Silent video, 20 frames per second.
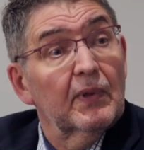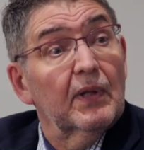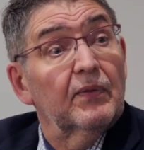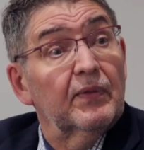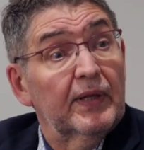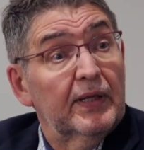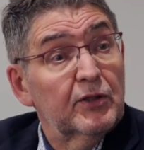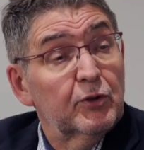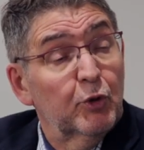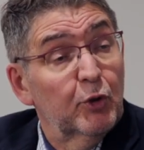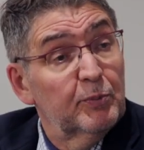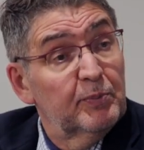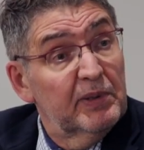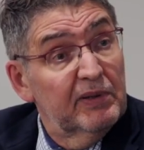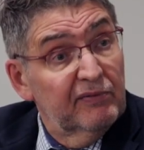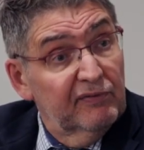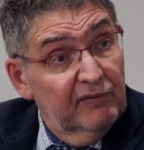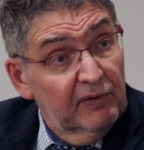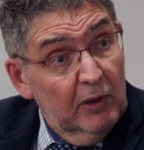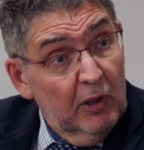That could be
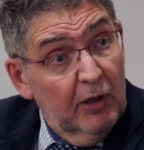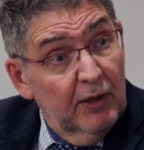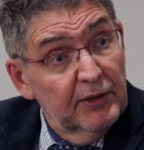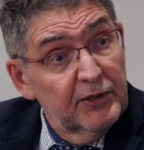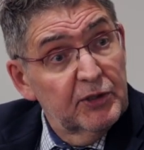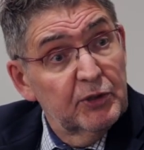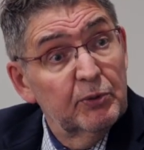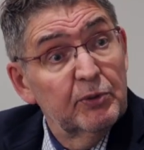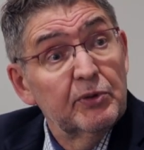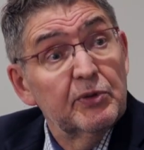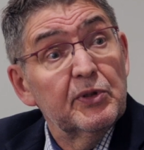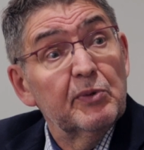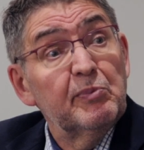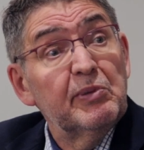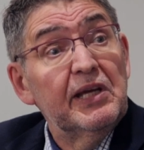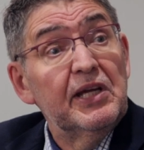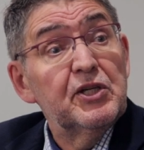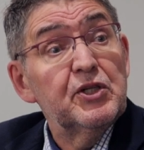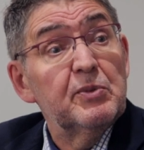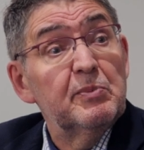flawed due to the
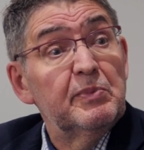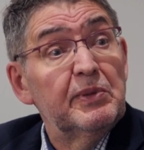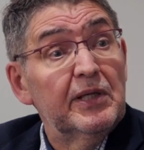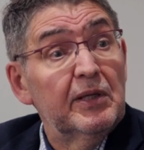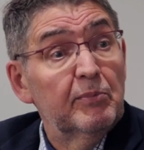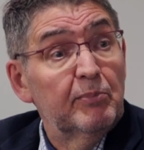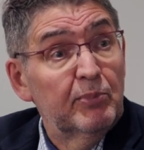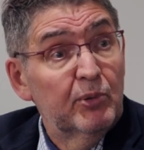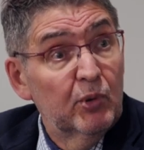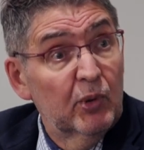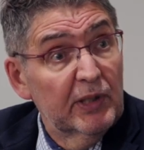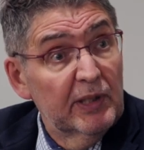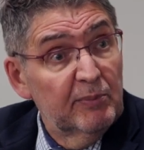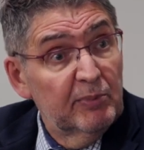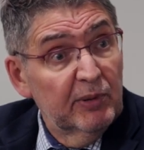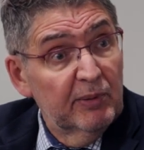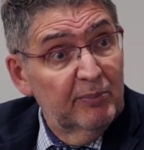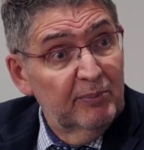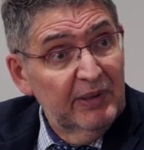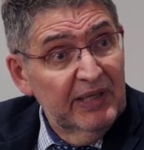patient being poorly
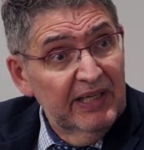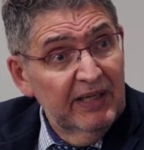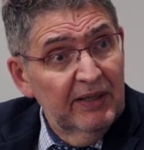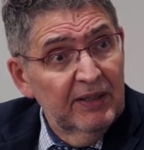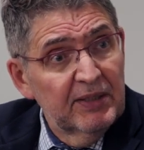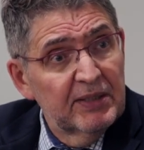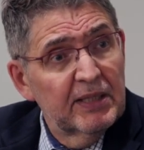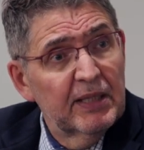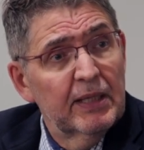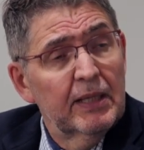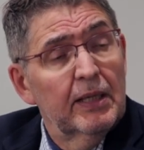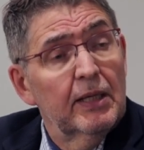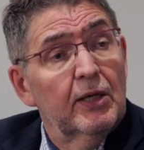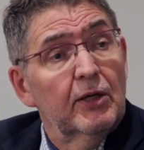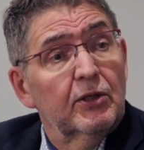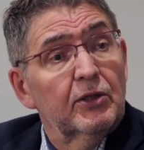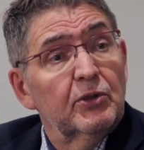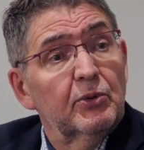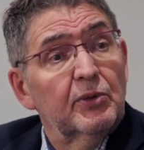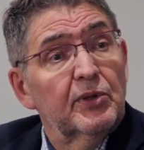prepared,
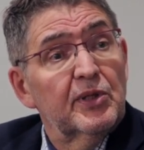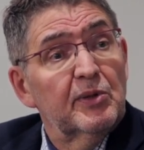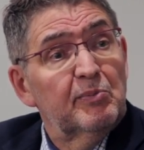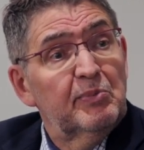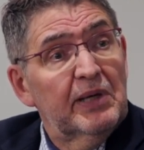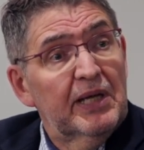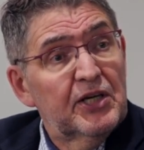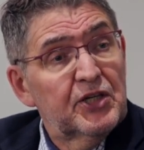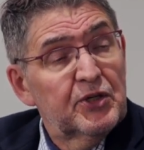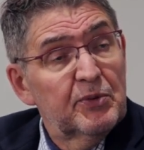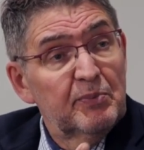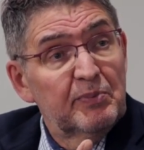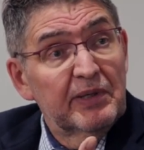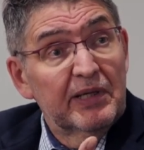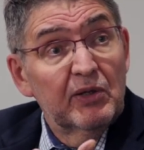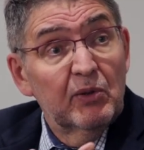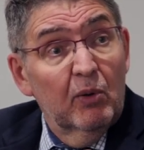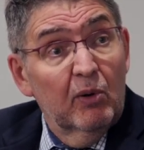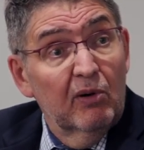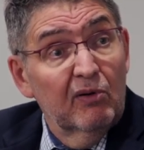due to the patient
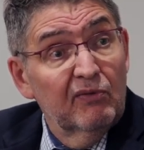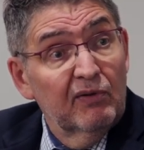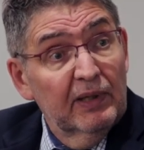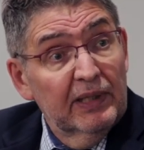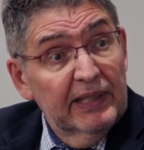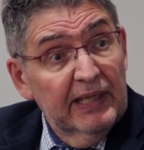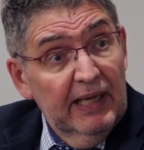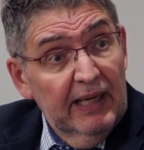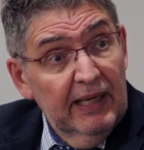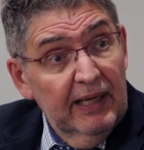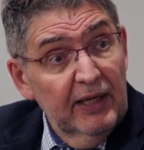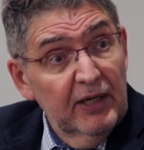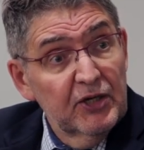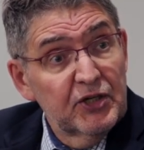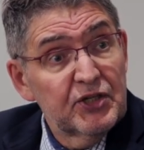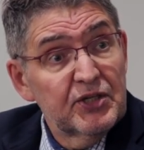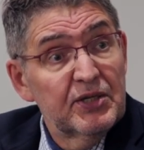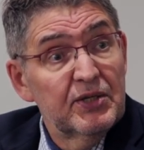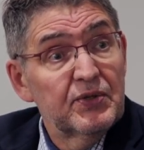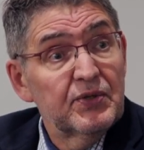being overly
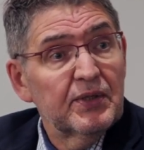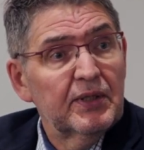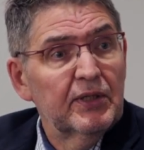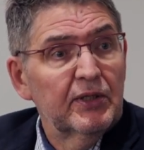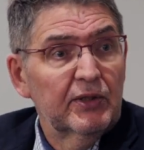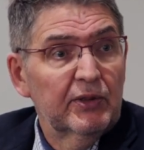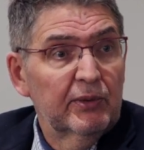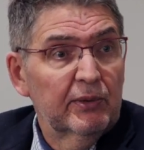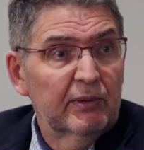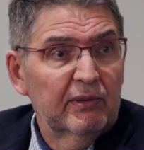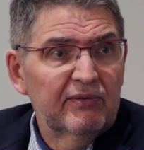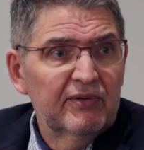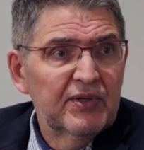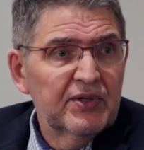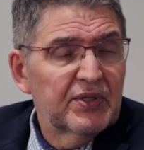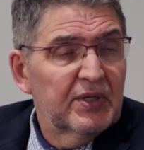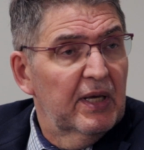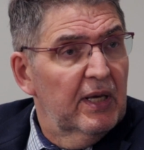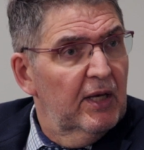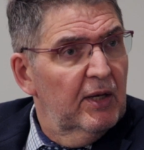anxious and
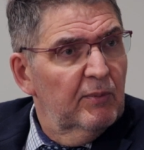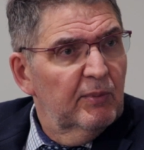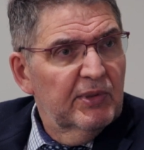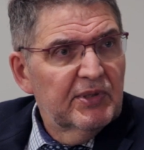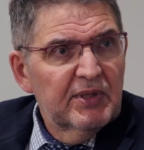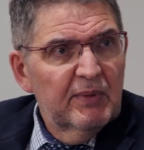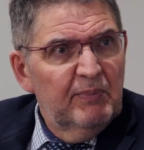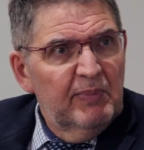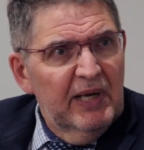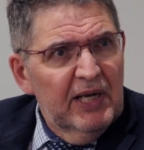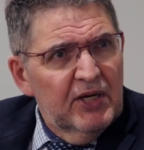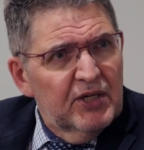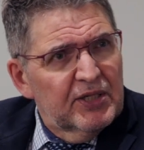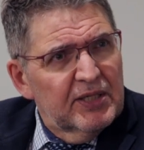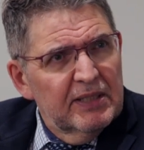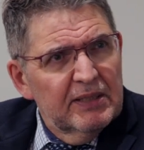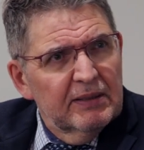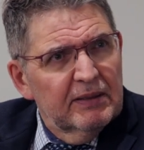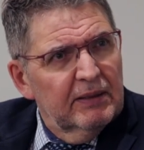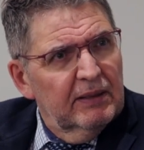nervous. Does a
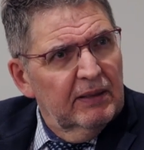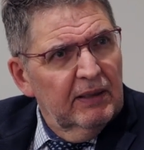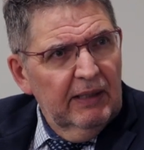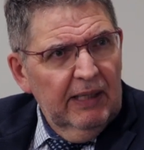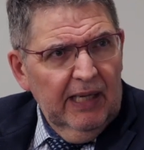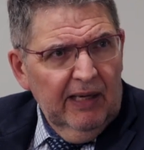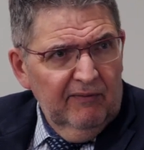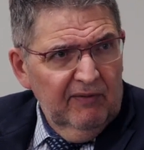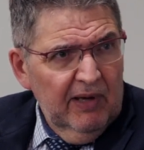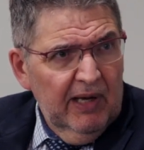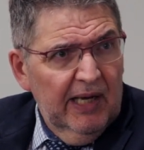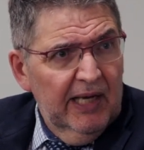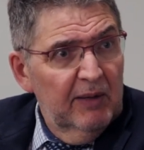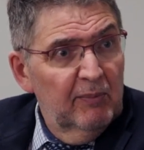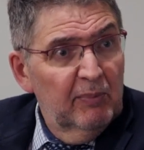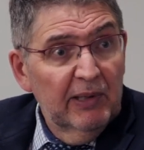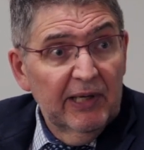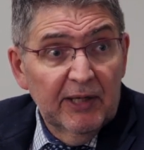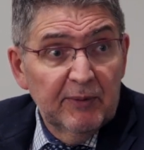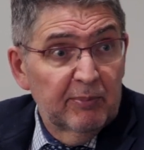patient have a high
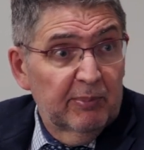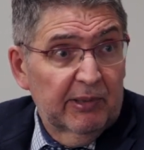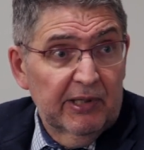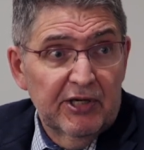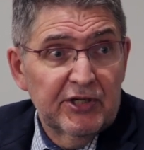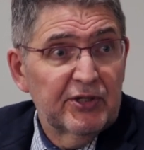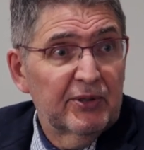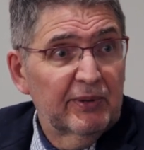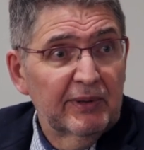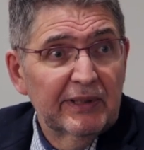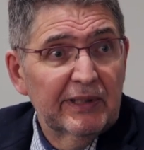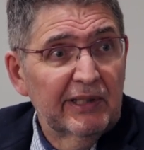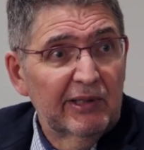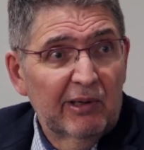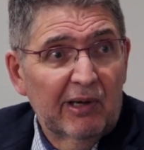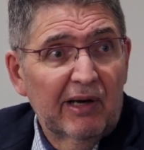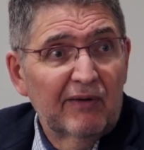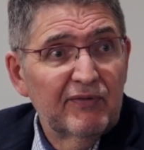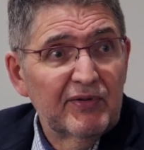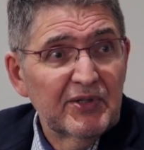blood pressure in the
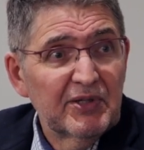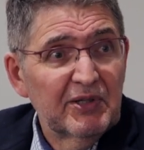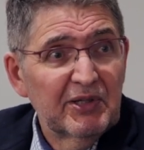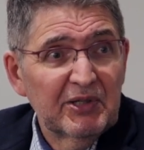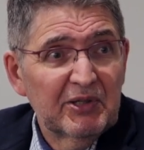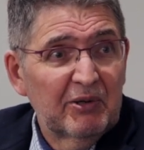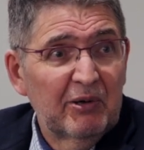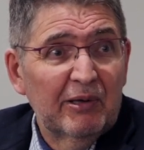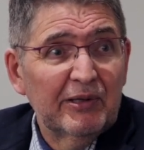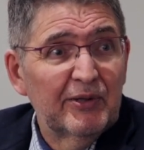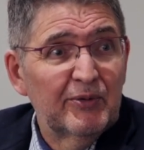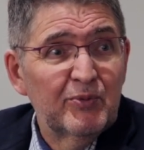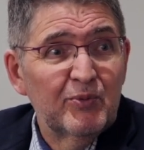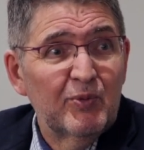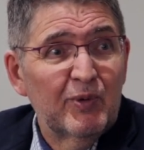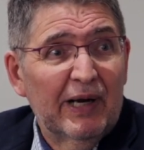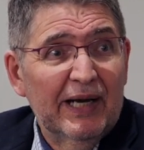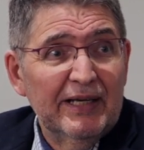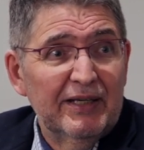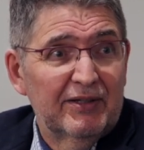office, and they call it
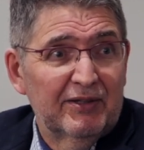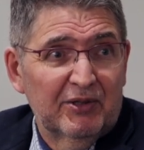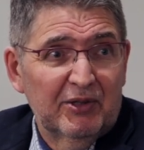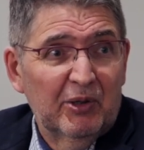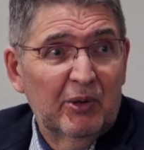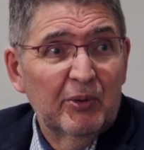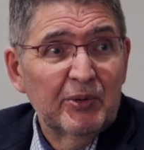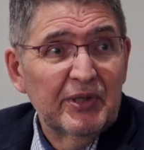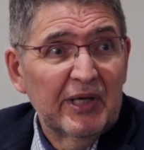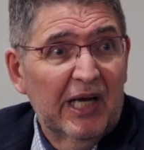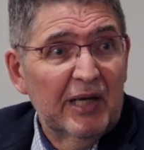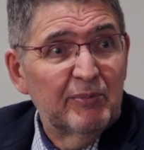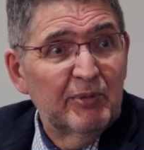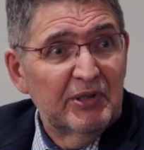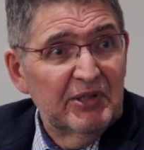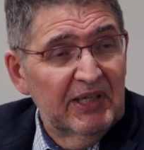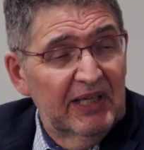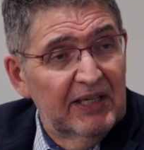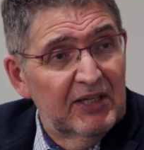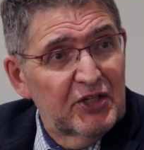white coat
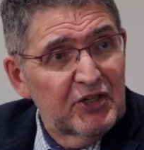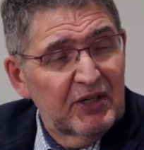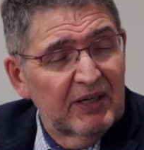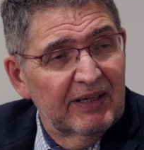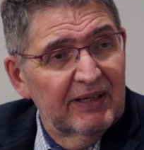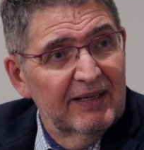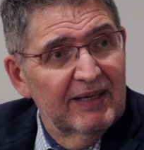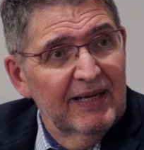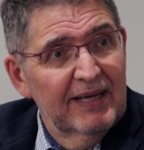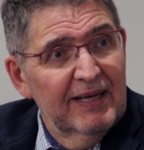hypertension?